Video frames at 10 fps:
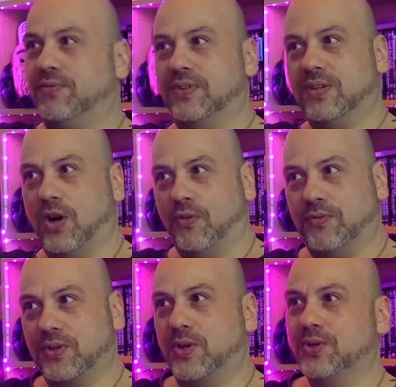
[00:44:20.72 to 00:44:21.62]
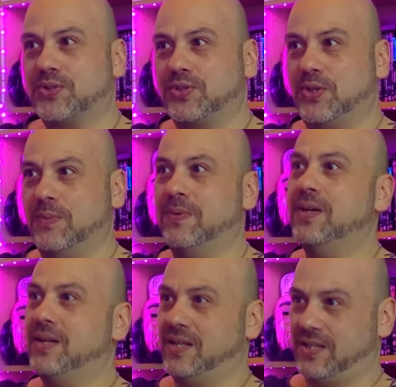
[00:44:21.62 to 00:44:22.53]
of the of the costume
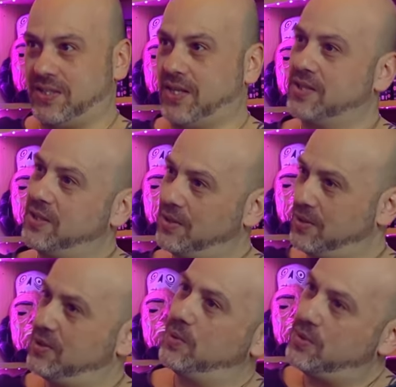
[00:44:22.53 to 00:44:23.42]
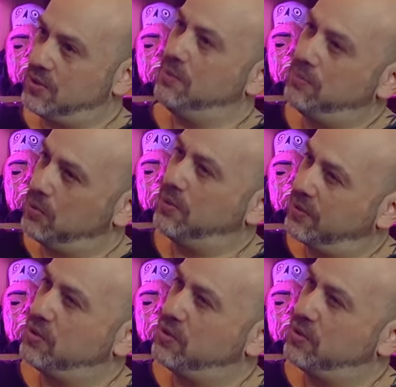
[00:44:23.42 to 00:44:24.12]
starting to assume more of